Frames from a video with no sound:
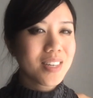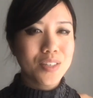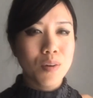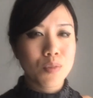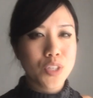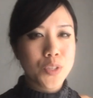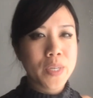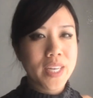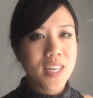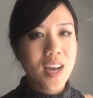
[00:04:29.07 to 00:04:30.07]
don't do
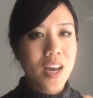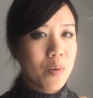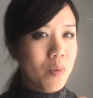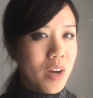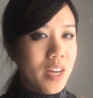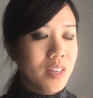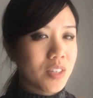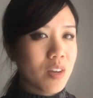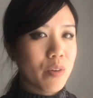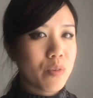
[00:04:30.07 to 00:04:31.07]
it. I don't want
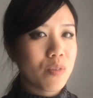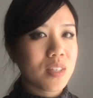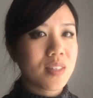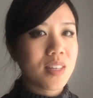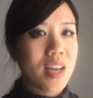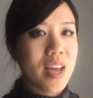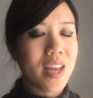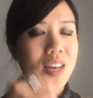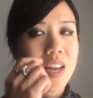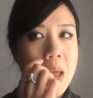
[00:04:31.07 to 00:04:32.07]
to go through this
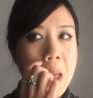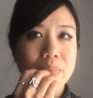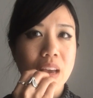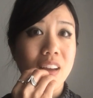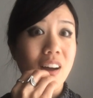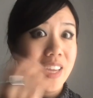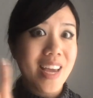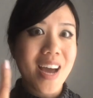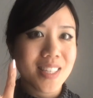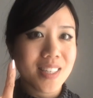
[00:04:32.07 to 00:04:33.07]
again. I got
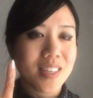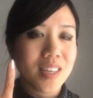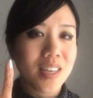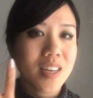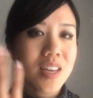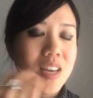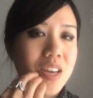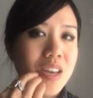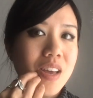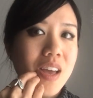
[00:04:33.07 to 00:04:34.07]
gassy,
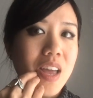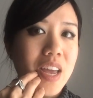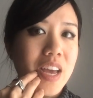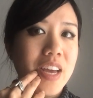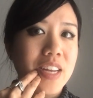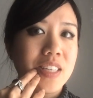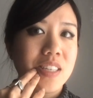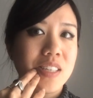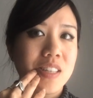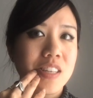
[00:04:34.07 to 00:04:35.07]

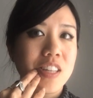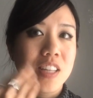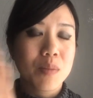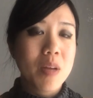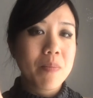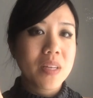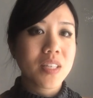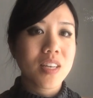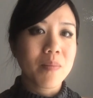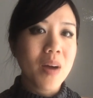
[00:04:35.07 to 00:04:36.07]
and yeah, this might be
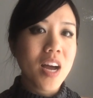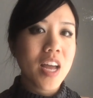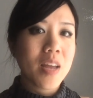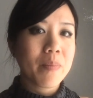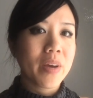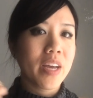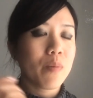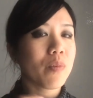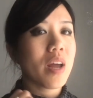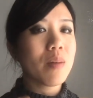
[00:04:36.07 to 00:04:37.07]
TMI,
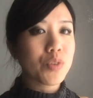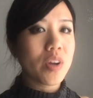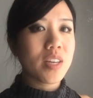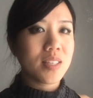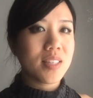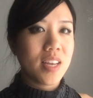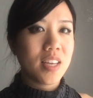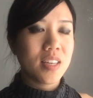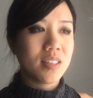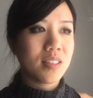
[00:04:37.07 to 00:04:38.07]
but what I'm trying to
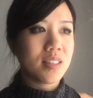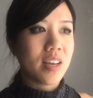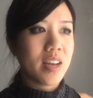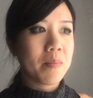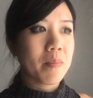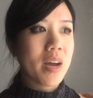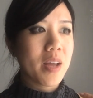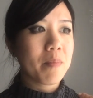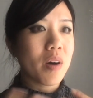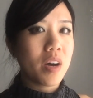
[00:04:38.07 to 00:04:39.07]
say is that
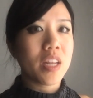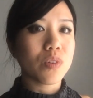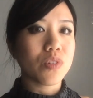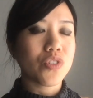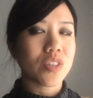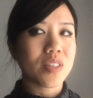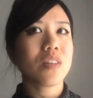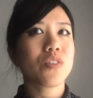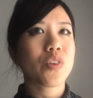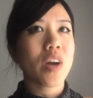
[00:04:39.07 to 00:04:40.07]
my body was
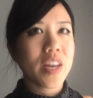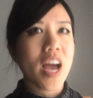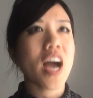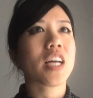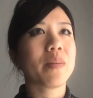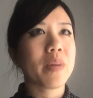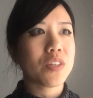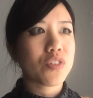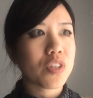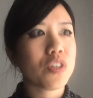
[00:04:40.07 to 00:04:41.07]
just trying to
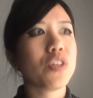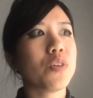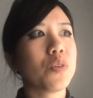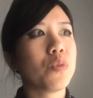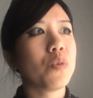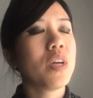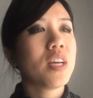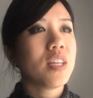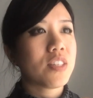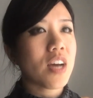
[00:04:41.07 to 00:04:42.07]
acclimate to the new
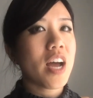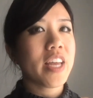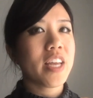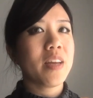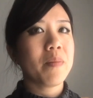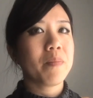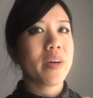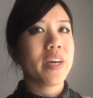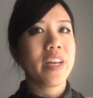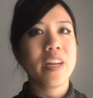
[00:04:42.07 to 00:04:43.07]
diet,
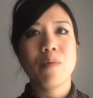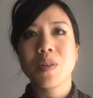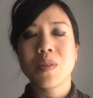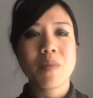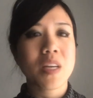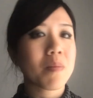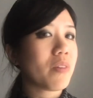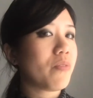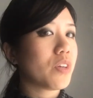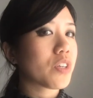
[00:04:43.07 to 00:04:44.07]
but it wasn't making
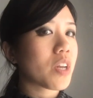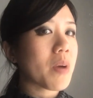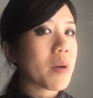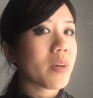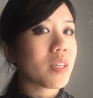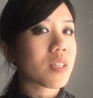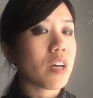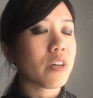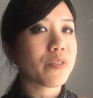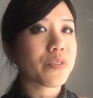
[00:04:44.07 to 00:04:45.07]
me feel good about
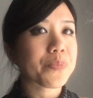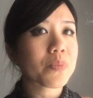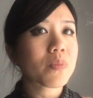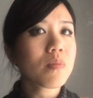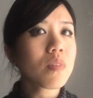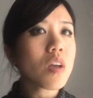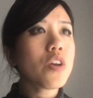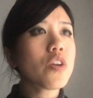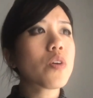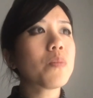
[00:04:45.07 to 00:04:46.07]
myself.
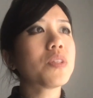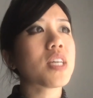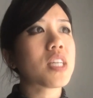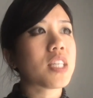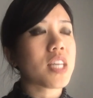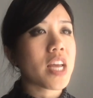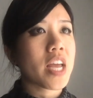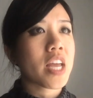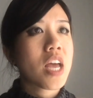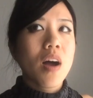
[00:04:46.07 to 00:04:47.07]
On a normal
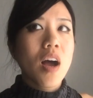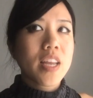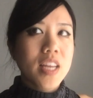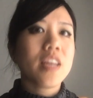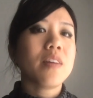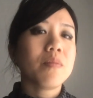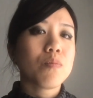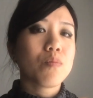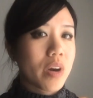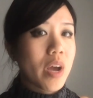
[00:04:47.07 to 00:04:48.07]
day-to-day, I eat
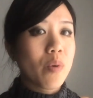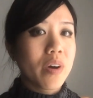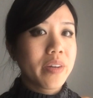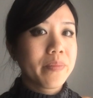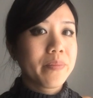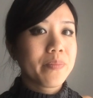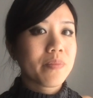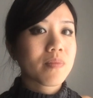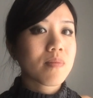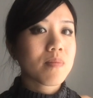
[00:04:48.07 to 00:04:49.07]
what I want
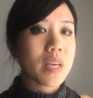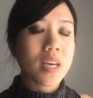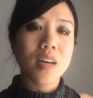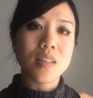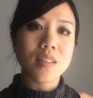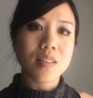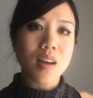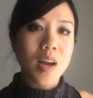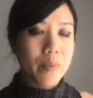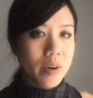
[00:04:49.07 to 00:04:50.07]
because
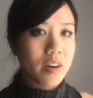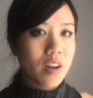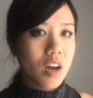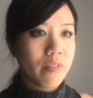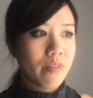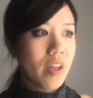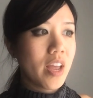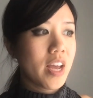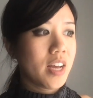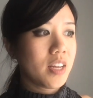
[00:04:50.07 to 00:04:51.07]
I burn it off
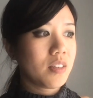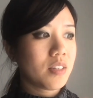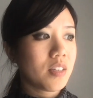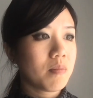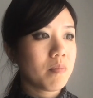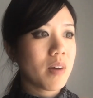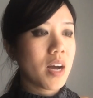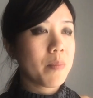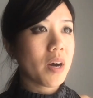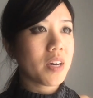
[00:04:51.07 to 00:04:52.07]
and
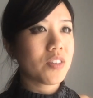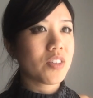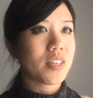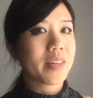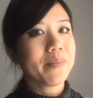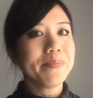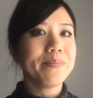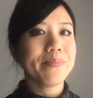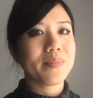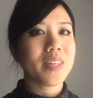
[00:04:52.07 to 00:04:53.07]
my body's just like,
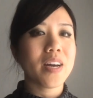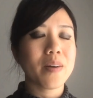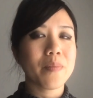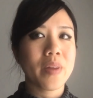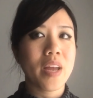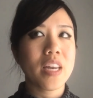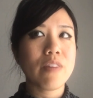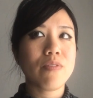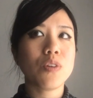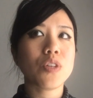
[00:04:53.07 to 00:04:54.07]
yum. And
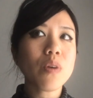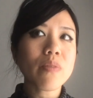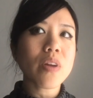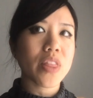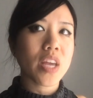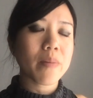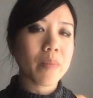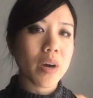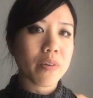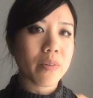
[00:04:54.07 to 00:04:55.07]
if you do everything in
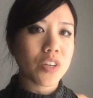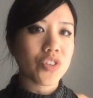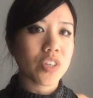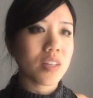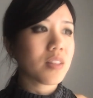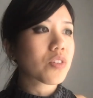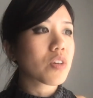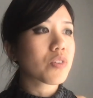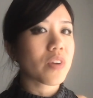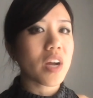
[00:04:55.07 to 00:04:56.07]
moderation, and this
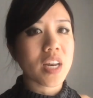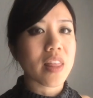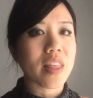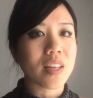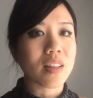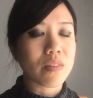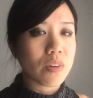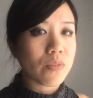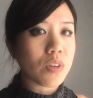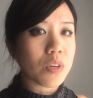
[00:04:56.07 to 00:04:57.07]
goes for anything in life,
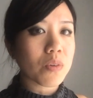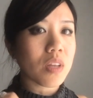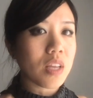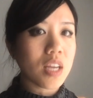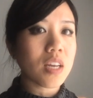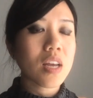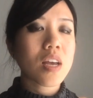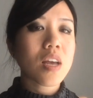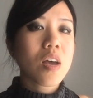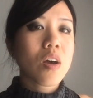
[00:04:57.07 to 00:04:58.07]
if you eat,
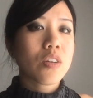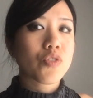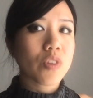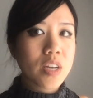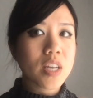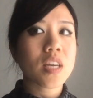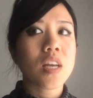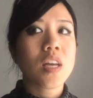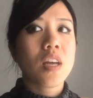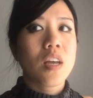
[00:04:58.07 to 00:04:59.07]
drink,
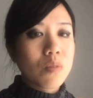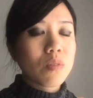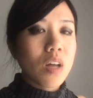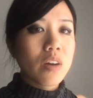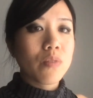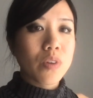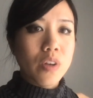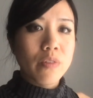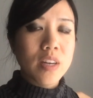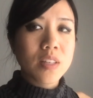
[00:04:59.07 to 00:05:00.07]
love what
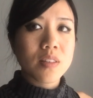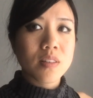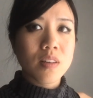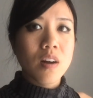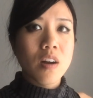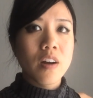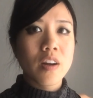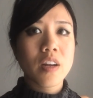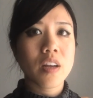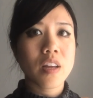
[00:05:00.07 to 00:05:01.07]
your vices are,
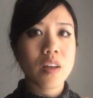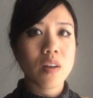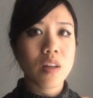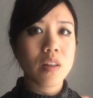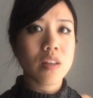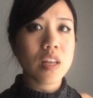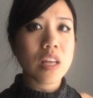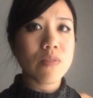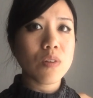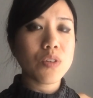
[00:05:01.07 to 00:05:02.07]

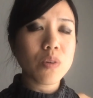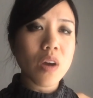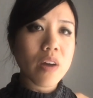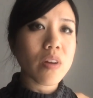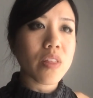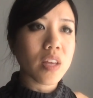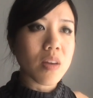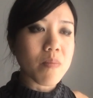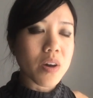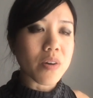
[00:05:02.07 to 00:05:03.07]
if you do everything
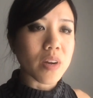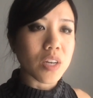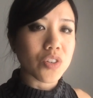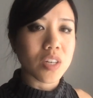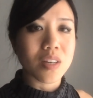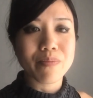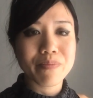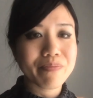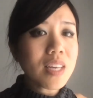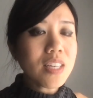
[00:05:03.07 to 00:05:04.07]
in moderation,
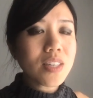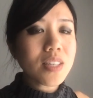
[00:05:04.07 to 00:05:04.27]
it